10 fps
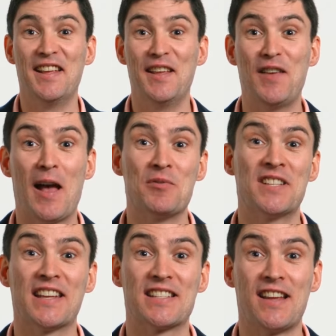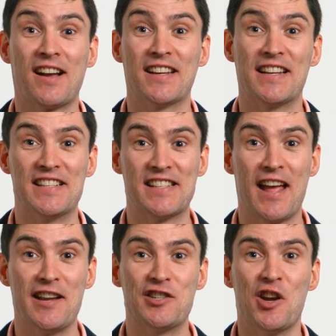If you happen to get stuck at any
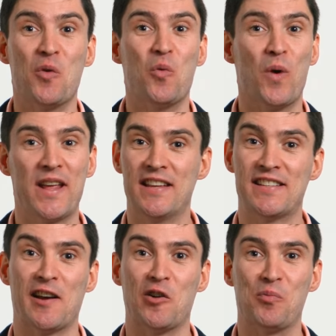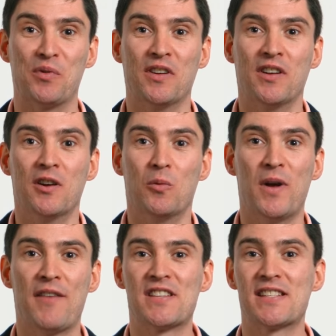stage, we're here to help.
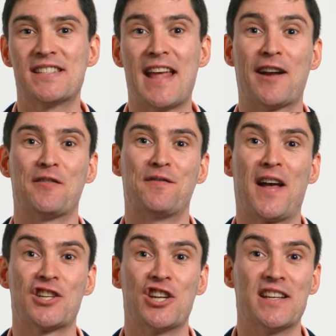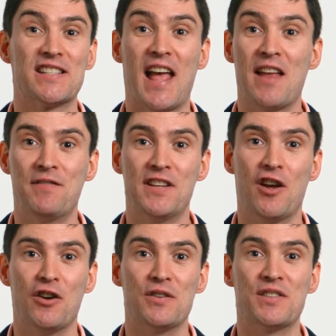We have a stack of fact sheets and
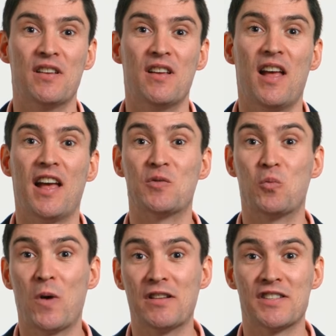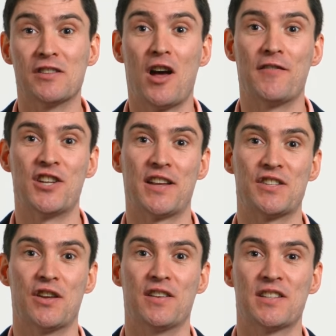videos, as well as a live chat
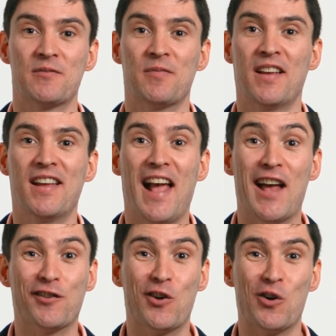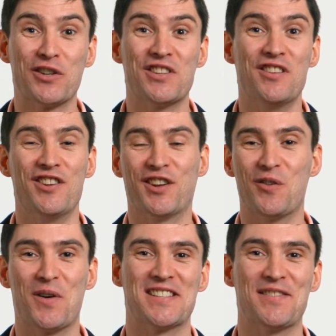service. And of course, you can
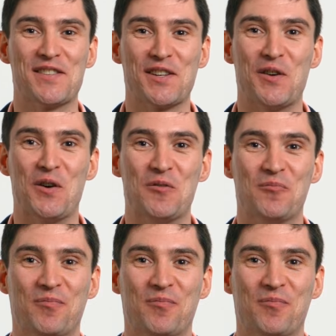always give us a call.